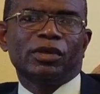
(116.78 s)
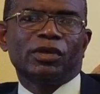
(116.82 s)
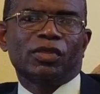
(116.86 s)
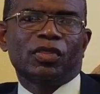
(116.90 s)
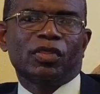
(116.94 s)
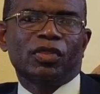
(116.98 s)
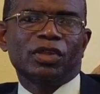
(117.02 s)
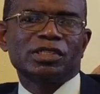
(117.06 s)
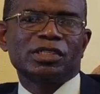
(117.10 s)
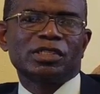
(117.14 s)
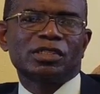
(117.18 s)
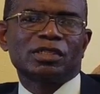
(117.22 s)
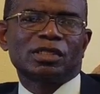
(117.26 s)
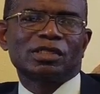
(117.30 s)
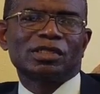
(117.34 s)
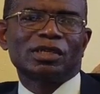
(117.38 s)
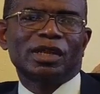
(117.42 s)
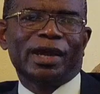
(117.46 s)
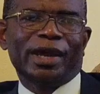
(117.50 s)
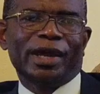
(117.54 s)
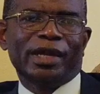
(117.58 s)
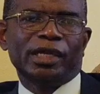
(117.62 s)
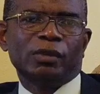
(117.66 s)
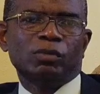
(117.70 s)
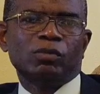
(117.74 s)
This is a
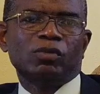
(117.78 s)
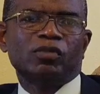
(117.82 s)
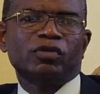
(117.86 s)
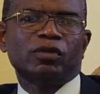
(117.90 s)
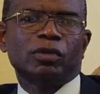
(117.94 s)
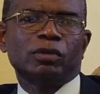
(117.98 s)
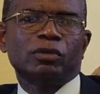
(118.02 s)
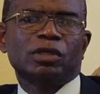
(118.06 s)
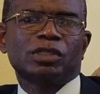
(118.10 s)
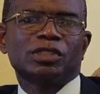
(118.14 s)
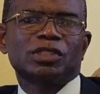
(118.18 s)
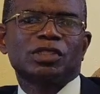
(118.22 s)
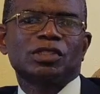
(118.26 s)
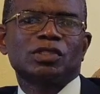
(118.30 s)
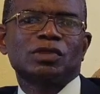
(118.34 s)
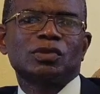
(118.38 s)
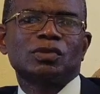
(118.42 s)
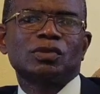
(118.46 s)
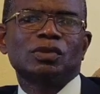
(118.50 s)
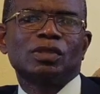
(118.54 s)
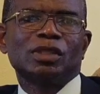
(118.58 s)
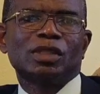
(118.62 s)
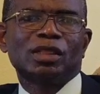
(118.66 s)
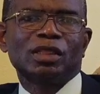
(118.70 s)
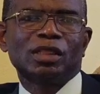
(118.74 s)
time for us
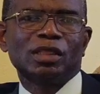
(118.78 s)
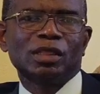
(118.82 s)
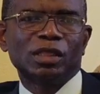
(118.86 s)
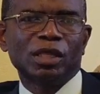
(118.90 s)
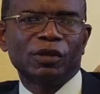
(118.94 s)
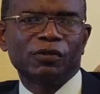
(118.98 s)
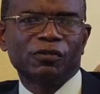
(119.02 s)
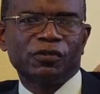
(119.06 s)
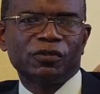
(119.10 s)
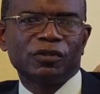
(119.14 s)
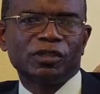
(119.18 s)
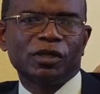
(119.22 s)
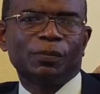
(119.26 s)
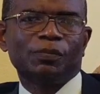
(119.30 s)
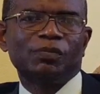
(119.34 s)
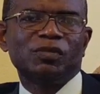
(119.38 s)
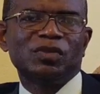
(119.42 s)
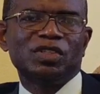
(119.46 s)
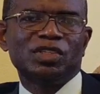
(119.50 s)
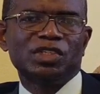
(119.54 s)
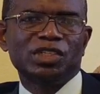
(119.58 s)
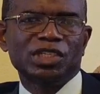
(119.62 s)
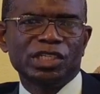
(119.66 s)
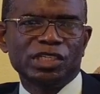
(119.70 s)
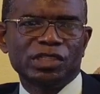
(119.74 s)
to lift up
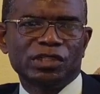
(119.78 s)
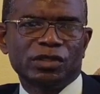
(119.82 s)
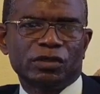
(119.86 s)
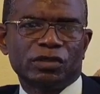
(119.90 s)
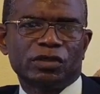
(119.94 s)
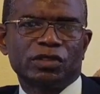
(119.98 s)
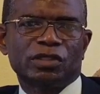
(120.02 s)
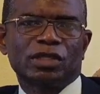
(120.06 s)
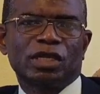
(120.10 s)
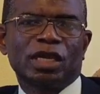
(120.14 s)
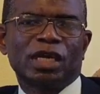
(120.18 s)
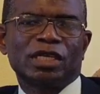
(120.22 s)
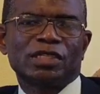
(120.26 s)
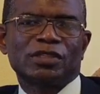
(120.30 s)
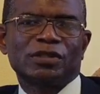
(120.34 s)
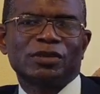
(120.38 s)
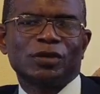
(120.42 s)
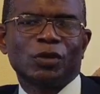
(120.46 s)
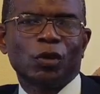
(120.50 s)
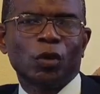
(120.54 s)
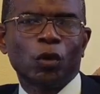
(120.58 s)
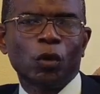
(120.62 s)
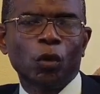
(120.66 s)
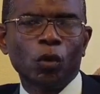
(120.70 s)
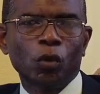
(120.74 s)
Jesus as the
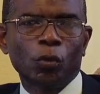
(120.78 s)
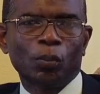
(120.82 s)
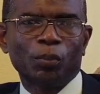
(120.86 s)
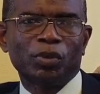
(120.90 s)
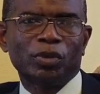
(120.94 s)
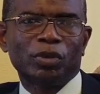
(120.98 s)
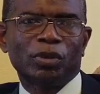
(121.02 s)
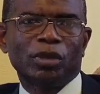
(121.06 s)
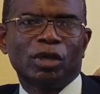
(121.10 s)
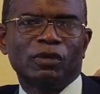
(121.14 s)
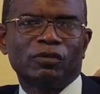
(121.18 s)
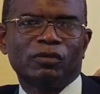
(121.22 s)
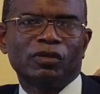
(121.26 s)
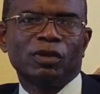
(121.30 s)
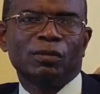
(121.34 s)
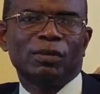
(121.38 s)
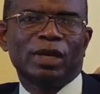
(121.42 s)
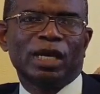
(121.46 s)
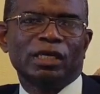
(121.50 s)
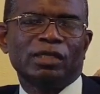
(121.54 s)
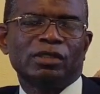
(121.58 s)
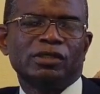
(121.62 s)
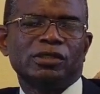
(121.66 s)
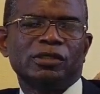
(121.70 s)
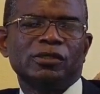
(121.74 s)
hope of
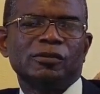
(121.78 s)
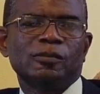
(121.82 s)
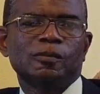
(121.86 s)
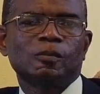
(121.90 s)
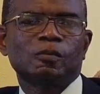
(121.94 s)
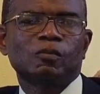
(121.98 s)
humanity.